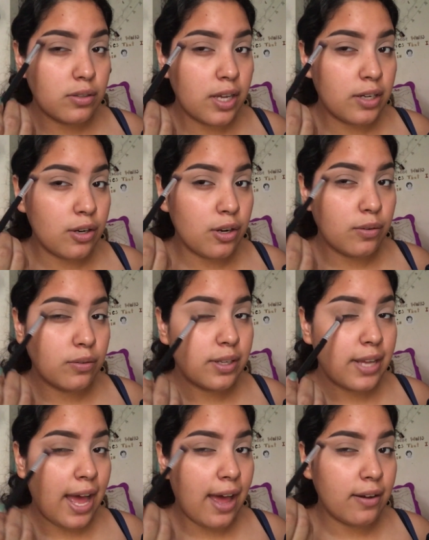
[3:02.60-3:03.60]
I don't know,
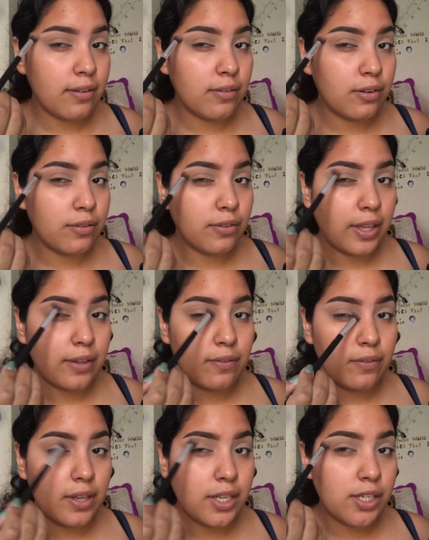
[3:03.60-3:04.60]
cat or like
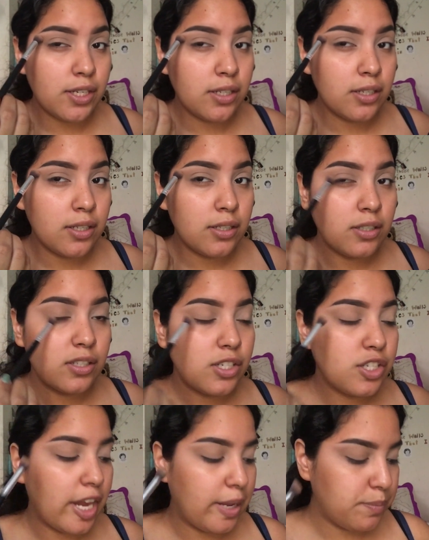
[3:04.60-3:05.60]
V
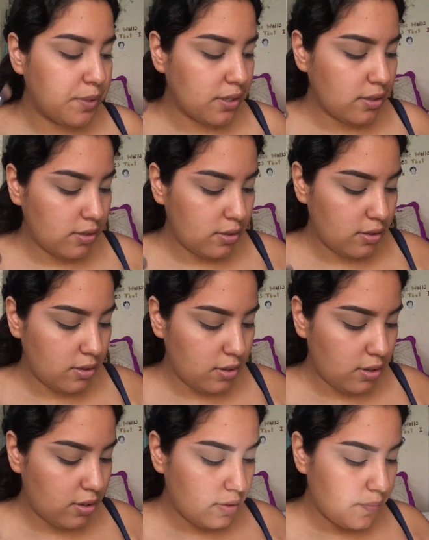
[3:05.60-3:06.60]
shaped
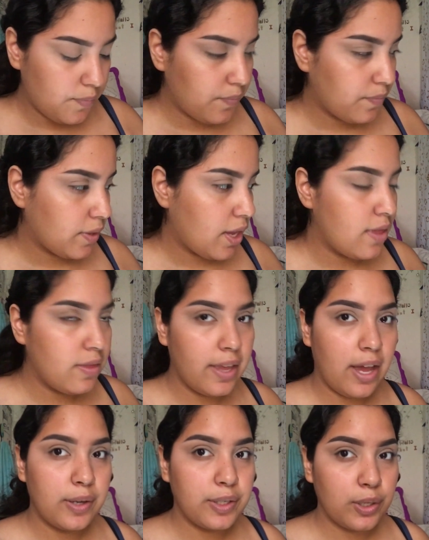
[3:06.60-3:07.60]
in the
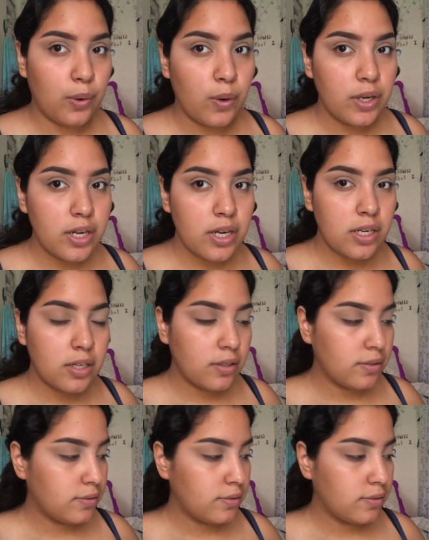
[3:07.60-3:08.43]
outer corner.